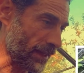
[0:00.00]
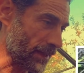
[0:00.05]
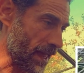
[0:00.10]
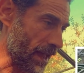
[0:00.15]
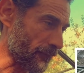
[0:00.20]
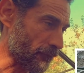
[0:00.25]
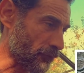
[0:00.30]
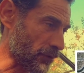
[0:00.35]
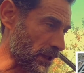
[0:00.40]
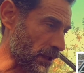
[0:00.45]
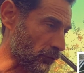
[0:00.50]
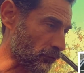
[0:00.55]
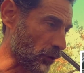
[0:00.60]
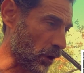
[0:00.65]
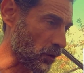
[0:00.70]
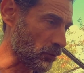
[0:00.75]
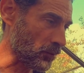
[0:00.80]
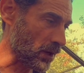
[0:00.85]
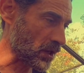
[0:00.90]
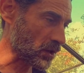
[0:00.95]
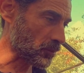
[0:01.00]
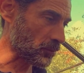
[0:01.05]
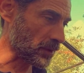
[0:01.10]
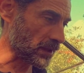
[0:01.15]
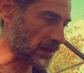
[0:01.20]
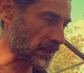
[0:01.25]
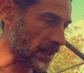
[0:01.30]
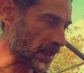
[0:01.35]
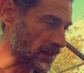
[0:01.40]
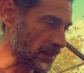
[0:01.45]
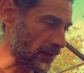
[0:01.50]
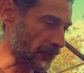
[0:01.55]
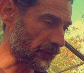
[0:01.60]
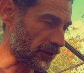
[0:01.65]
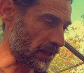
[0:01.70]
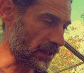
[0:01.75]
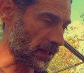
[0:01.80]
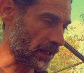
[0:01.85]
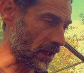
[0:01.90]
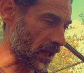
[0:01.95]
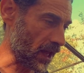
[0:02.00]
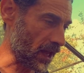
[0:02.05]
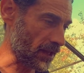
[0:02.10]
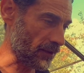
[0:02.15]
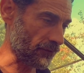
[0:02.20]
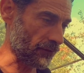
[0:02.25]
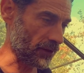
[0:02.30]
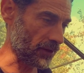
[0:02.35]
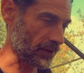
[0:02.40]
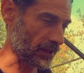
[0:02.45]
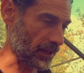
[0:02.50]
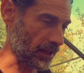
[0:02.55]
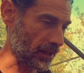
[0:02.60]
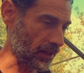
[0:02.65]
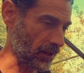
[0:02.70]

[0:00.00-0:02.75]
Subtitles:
They haven't really grown much, but they're definitely alive, and